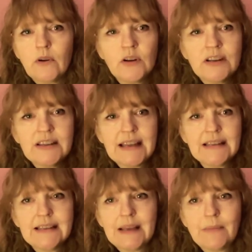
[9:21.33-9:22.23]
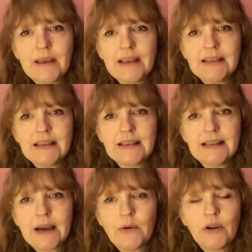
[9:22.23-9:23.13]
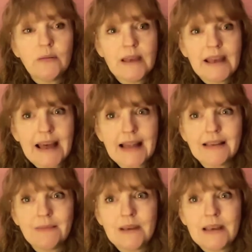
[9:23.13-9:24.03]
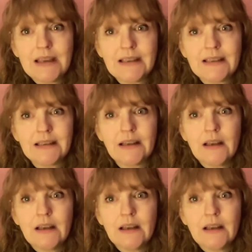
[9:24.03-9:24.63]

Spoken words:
on a day-to-day basis, how we're going to make ends meet,